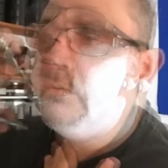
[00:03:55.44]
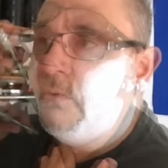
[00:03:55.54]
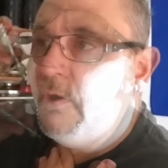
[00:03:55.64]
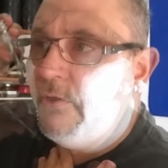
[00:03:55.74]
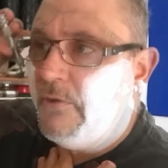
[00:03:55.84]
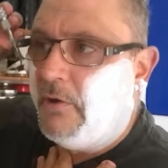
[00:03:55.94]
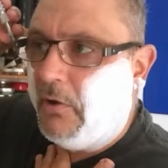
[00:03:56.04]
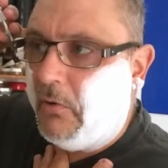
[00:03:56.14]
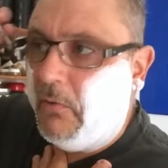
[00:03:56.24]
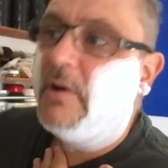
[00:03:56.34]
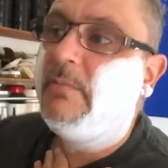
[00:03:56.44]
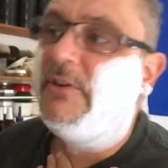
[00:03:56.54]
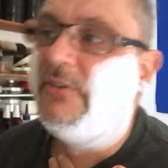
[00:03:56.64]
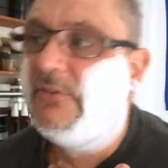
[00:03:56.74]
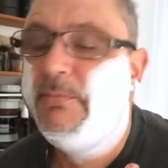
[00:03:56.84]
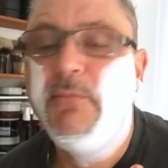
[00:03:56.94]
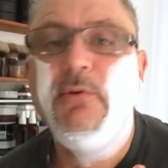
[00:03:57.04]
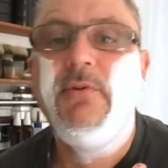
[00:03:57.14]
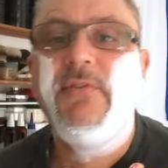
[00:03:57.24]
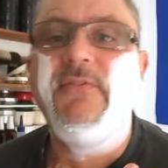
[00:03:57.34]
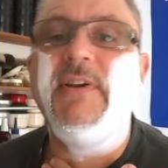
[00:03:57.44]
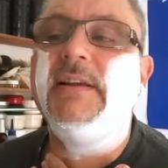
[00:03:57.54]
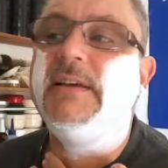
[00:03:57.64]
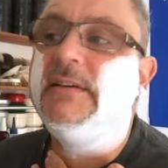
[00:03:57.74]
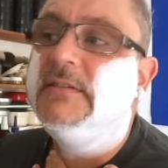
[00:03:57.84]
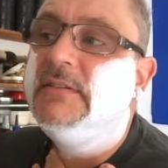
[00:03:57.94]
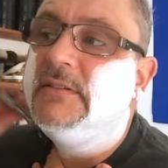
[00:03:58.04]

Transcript: with an incredibly smooth feeling.